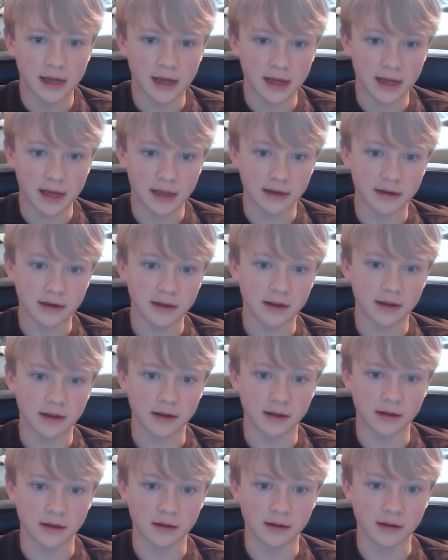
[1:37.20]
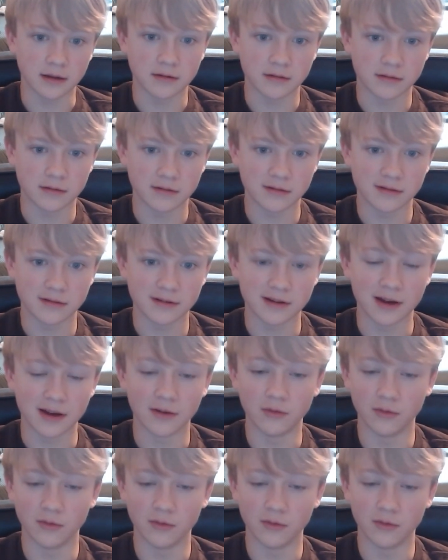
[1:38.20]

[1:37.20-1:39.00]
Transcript: and a, a